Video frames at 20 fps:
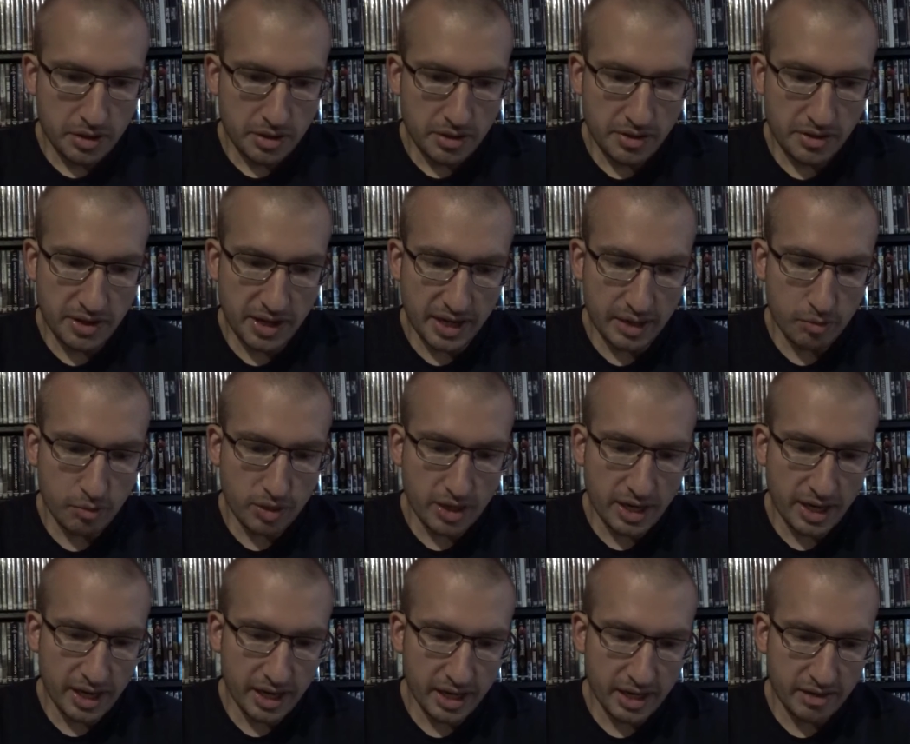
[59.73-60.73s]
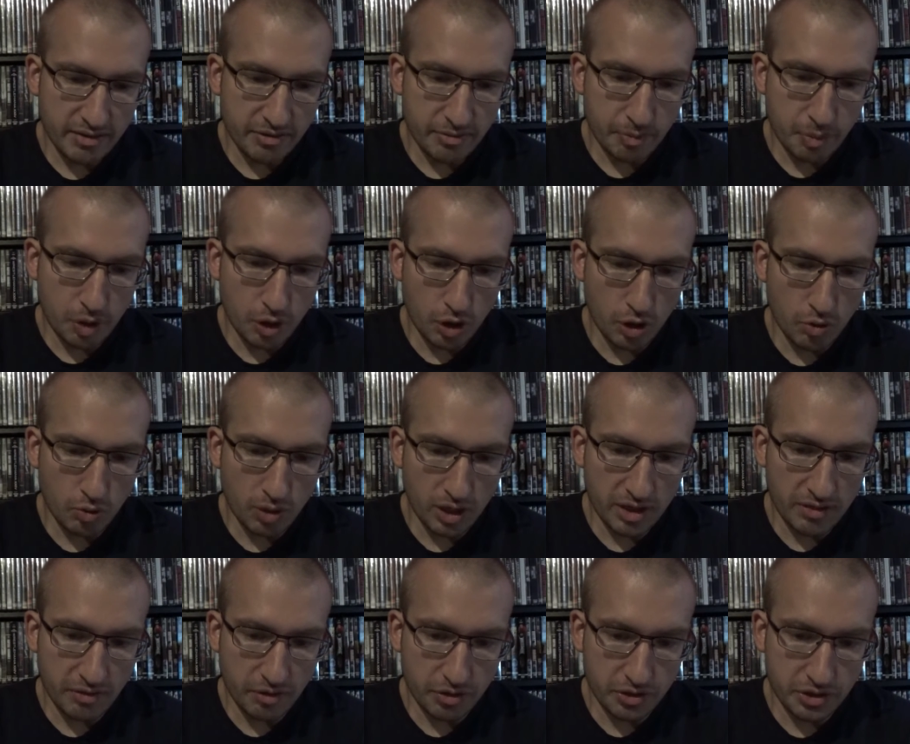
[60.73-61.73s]
Then we have Paul
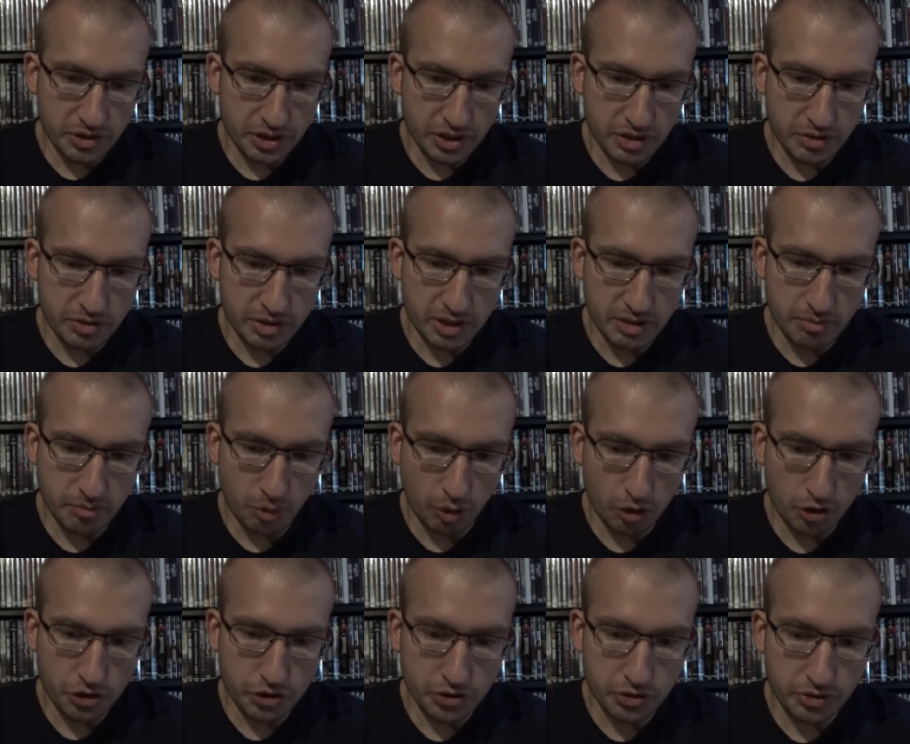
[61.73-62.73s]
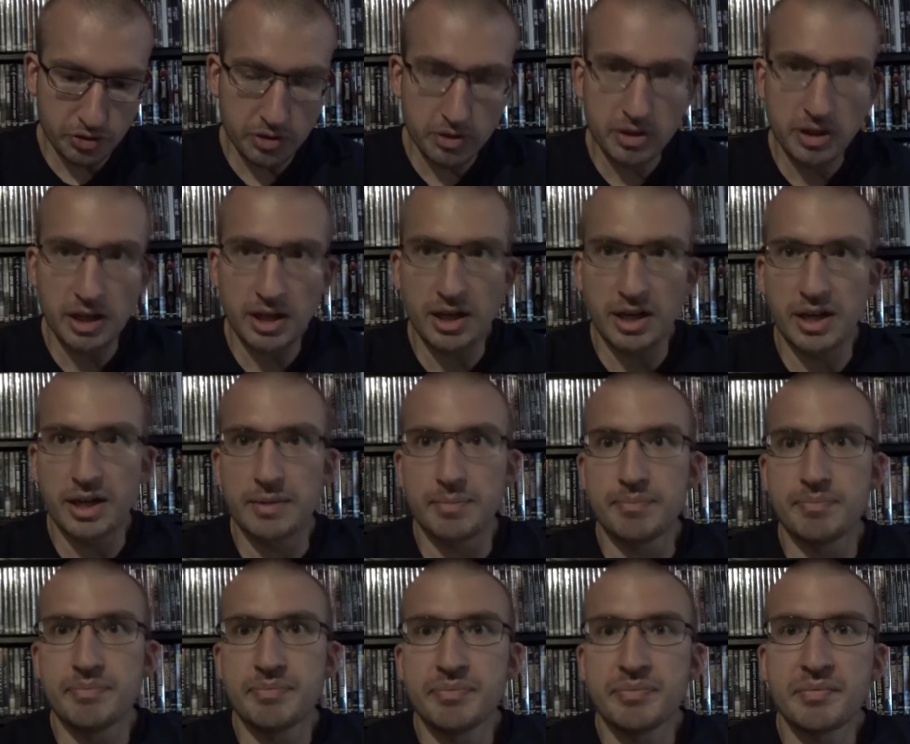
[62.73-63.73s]
Wight versus QT Marshall.
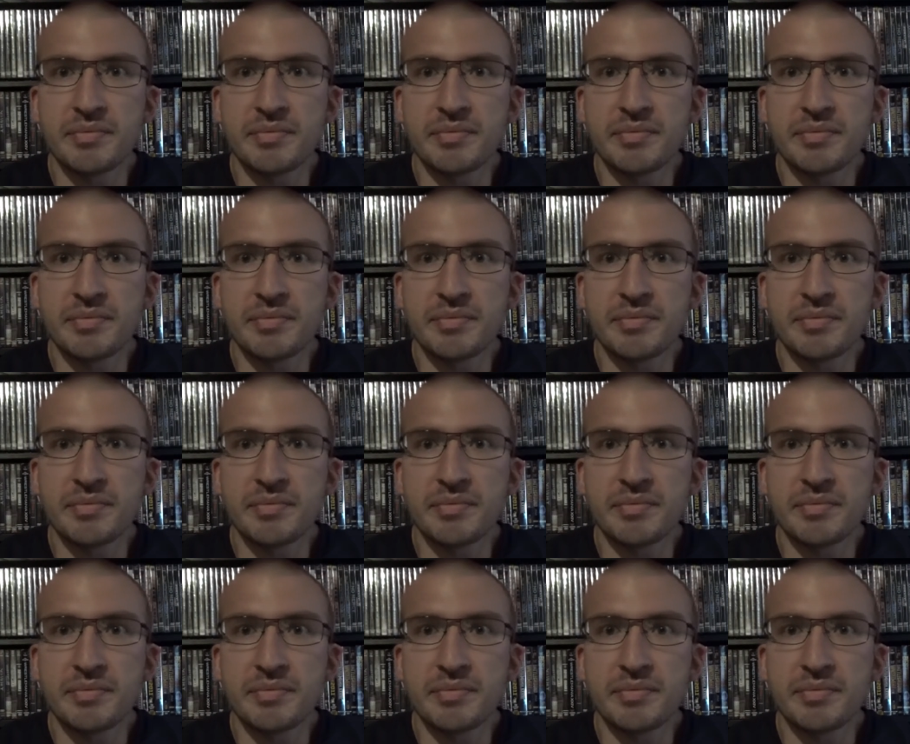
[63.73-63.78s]
Um,